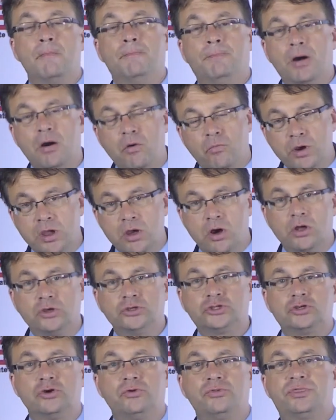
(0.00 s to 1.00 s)
but we
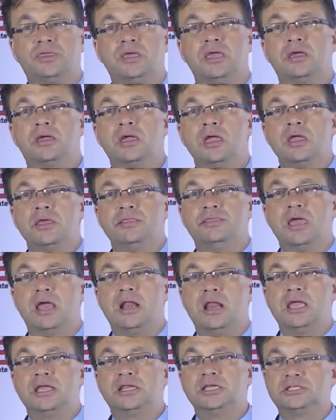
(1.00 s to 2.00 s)
also think that
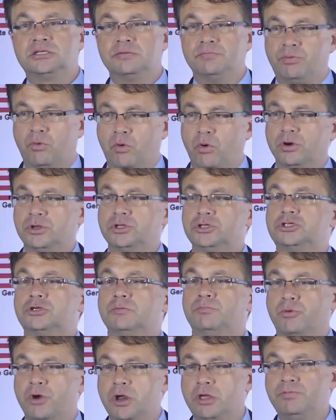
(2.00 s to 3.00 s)
it is important
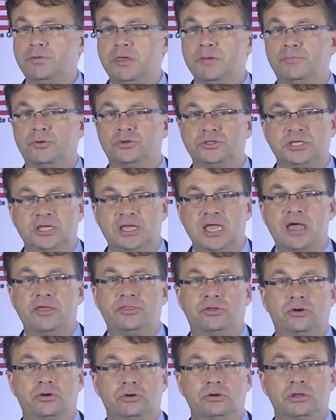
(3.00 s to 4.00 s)
to bring people
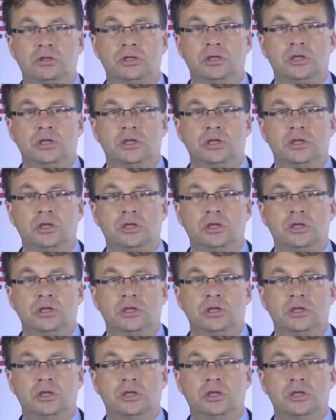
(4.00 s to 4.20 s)
together